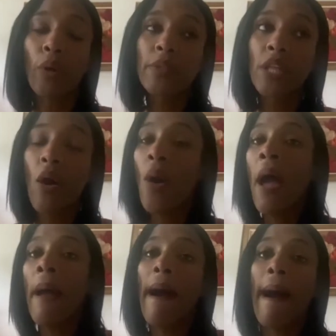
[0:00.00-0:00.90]
So
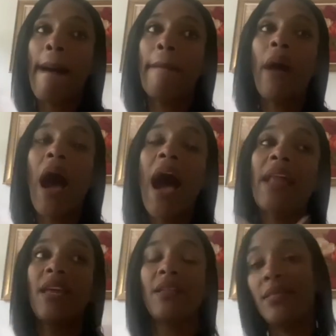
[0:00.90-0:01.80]
I
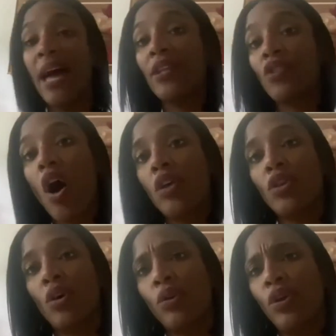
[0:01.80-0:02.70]
think that is
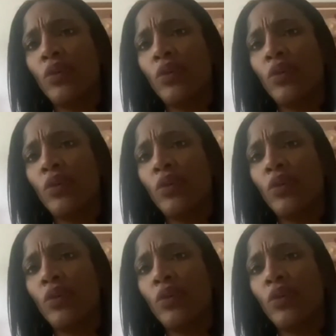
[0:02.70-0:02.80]
also,